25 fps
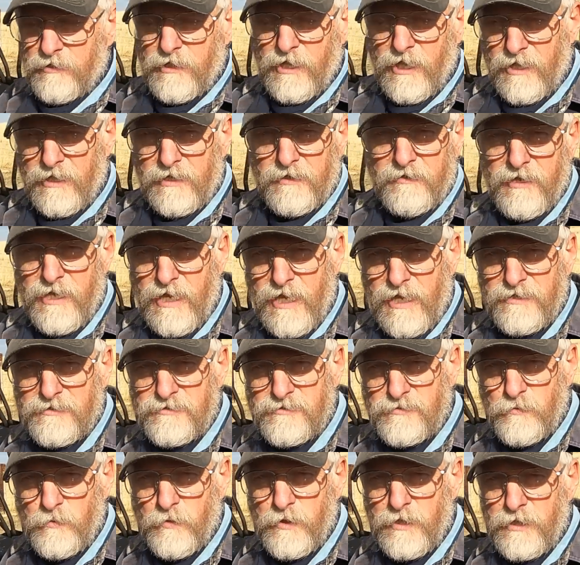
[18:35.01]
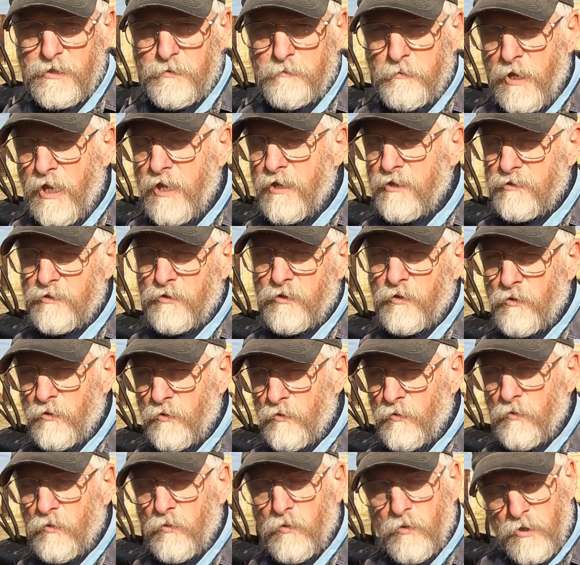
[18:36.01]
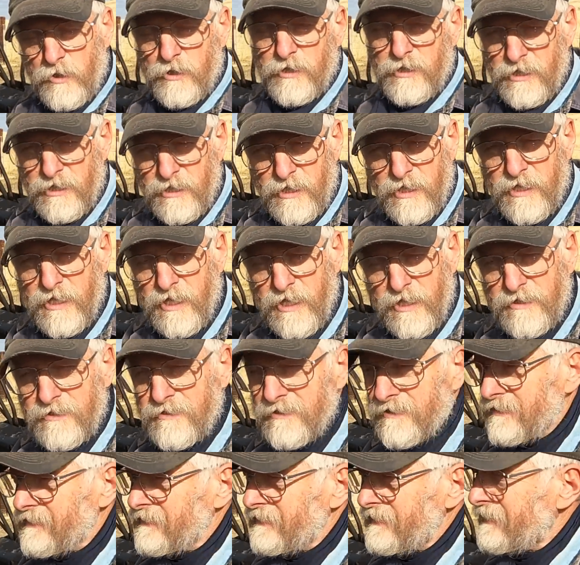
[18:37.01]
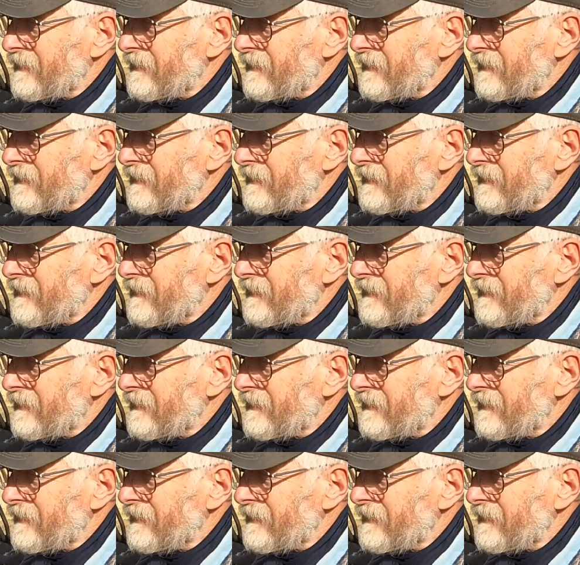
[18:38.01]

kind of castaway backhoe working again.